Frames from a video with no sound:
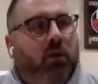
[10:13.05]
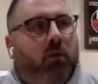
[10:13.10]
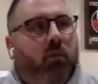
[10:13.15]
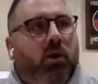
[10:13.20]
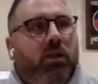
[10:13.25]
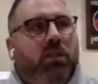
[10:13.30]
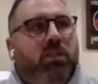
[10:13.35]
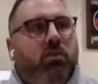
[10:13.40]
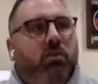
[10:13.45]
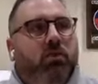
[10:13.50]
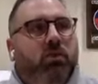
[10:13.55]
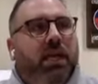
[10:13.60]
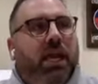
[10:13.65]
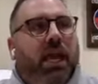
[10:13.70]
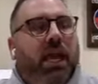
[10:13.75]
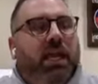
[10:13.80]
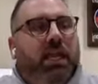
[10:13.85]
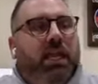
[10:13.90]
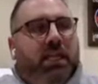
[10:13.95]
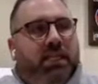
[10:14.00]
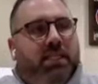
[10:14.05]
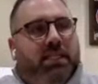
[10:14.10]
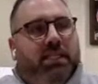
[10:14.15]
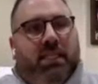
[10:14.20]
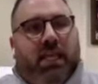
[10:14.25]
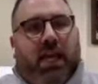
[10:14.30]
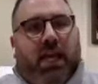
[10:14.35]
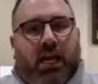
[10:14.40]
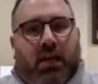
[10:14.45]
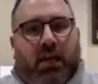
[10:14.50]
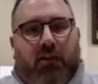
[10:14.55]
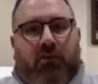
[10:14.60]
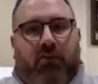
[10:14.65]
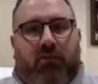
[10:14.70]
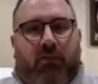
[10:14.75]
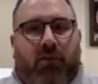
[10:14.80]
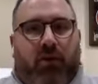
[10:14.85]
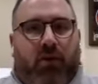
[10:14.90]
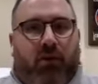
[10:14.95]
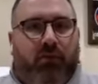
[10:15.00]
What's creating this lack of
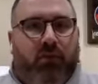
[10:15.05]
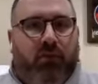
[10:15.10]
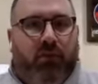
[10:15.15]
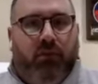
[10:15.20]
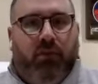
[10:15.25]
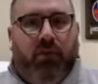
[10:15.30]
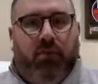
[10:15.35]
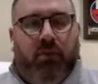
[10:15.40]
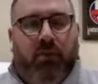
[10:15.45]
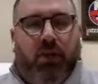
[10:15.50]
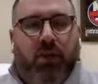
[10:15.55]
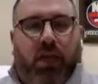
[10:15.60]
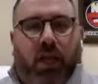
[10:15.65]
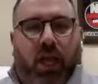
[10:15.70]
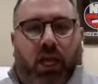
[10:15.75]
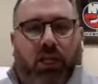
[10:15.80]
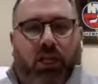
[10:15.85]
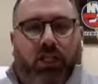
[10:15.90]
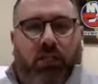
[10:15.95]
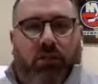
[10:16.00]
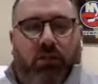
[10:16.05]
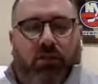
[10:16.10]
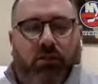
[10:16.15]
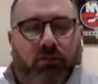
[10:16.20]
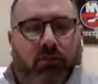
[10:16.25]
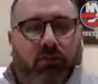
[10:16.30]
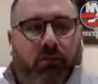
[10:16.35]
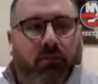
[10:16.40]
communication,